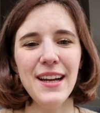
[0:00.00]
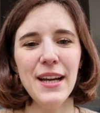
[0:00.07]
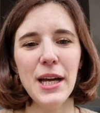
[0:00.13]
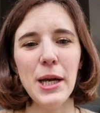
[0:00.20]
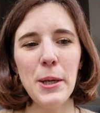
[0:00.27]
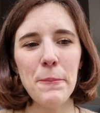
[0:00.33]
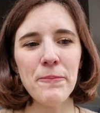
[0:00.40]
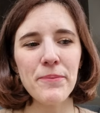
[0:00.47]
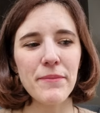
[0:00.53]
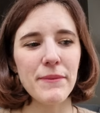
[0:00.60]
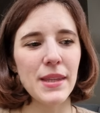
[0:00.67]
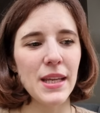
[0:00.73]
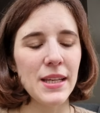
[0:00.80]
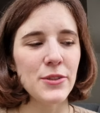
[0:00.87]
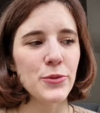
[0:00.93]

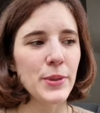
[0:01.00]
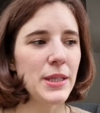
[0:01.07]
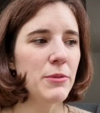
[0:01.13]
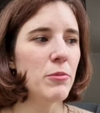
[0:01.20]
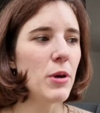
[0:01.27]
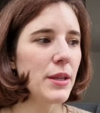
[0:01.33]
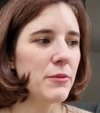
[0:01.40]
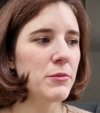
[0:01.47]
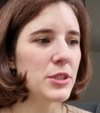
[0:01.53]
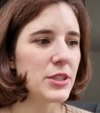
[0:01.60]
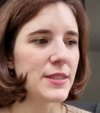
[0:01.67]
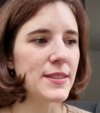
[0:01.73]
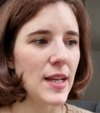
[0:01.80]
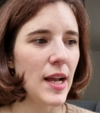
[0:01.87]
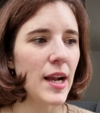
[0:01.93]
It's really one which
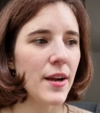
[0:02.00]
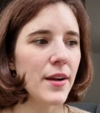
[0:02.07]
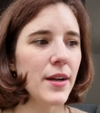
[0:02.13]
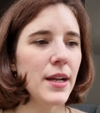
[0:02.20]
is there,